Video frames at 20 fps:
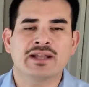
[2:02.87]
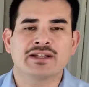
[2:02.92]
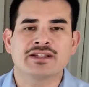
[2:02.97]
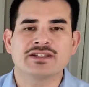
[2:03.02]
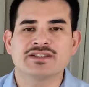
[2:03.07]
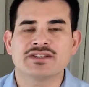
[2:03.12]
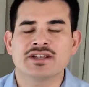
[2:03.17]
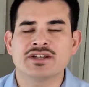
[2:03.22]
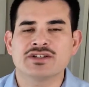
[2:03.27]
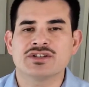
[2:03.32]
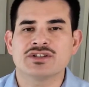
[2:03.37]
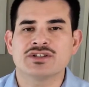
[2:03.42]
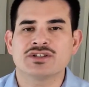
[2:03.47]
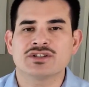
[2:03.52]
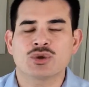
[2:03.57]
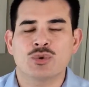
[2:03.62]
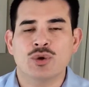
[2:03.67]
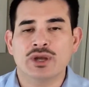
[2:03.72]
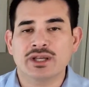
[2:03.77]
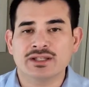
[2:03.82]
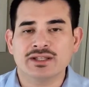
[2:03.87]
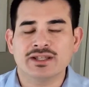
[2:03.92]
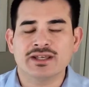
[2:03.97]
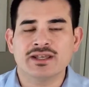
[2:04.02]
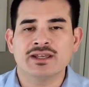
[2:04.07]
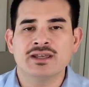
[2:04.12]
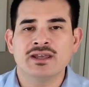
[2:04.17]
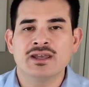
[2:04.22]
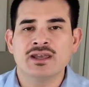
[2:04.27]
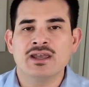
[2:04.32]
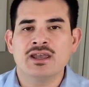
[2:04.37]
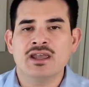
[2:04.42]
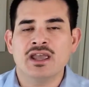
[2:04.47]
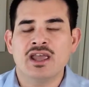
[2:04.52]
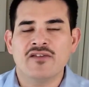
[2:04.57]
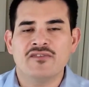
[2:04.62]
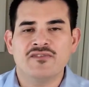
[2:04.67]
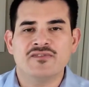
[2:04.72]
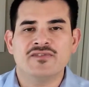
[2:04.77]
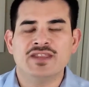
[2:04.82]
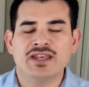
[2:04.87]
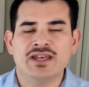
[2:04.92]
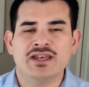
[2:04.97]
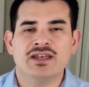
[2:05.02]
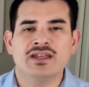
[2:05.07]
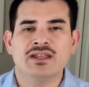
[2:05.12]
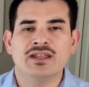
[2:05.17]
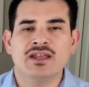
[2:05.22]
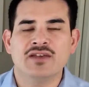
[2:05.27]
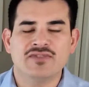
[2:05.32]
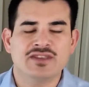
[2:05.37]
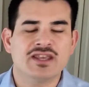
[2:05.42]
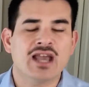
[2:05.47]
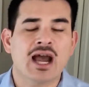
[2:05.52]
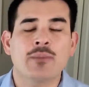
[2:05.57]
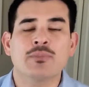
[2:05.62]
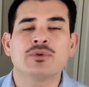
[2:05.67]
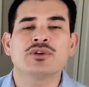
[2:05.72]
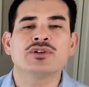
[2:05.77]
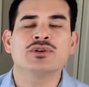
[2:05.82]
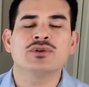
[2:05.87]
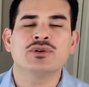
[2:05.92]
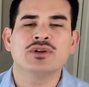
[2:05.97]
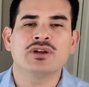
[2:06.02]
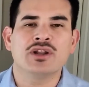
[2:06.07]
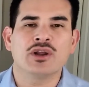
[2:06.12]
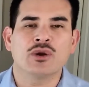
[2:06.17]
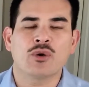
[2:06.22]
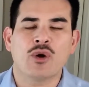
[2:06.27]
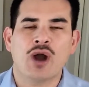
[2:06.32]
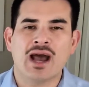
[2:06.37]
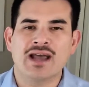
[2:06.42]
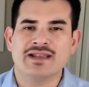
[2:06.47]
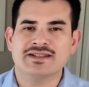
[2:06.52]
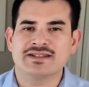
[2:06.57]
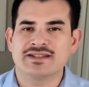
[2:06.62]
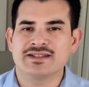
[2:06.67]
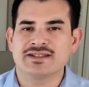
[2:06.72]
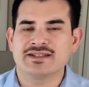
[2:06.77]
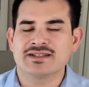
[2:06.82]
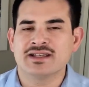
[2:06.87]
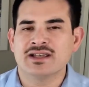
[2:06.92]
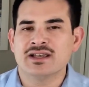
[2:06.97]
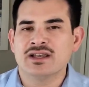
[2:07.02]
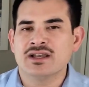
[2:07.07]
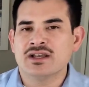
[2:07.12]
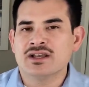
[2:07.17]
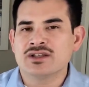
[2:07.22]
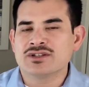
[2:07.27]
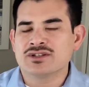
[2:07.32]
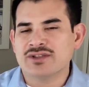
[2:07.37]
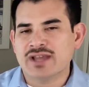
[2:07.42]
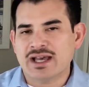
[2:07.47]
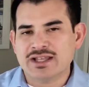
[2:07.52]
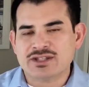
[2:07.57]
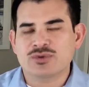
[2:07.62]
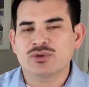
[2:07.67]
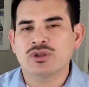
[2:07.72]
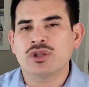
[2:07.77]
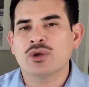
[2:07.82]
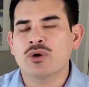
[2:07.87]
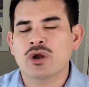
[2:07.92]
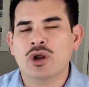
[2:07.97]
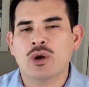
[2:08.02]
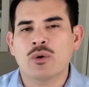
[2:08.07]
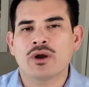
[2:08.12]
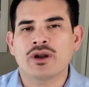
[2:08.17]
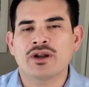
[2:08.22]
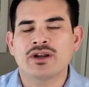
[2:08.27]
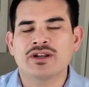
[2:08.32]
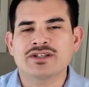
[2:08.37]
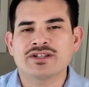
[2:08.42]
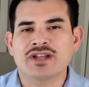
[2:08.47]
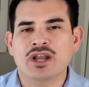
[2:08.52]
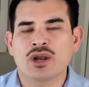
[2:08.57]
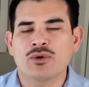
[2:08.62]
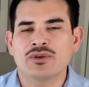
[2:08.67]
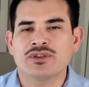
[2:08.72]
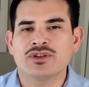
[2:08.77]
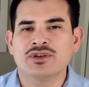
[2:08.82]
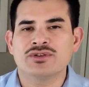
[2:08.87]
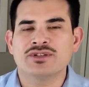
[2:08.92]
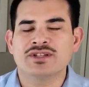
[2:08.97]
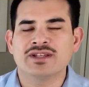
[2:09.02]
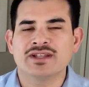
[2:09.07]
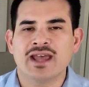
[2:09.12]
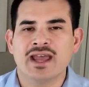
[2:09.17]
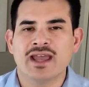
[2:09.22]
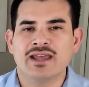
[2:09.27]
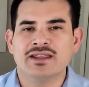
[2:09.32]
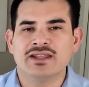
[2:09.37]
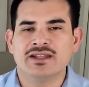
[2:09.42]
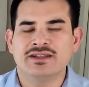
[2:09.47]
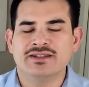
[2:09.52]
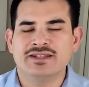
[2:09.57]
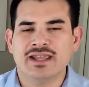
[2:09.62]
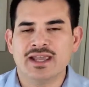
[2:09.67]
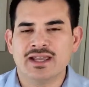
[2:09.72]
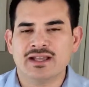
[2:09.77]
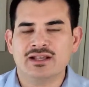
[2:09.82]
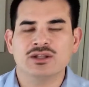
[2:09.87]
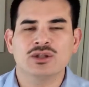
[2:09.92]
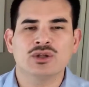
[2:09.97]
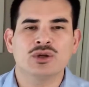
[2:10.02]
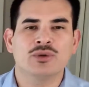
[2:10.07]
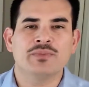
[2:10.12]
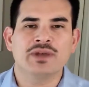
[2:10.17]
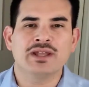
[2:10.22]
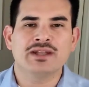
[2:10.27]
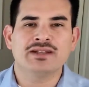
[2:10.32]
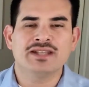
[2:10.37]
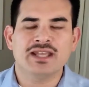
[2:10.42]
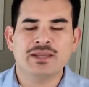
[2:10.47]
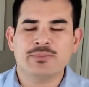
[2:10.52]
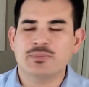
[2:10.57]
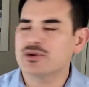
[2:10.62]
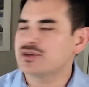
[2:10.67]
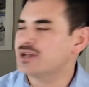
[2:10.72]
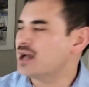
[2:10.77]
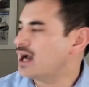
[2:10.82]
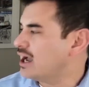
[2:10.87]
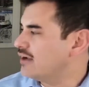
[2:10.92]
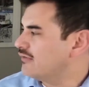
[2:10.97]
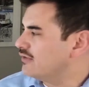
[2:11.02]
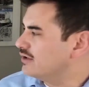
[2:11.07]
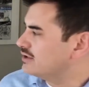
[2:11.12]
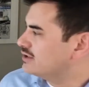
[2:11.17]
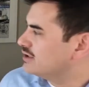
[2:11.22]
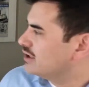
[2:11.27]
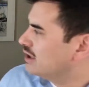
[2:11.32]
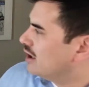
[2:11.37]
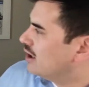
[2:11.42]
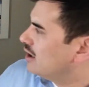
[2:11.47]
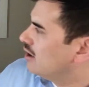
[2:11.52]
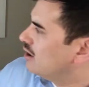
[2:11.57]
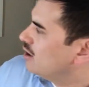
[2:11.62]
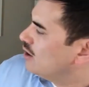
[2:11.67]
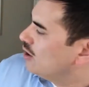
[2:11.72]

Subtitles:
decisions quickly if the opportunity arises. So that's really what I wanted to share with you today, and then take a little bit deeper dive into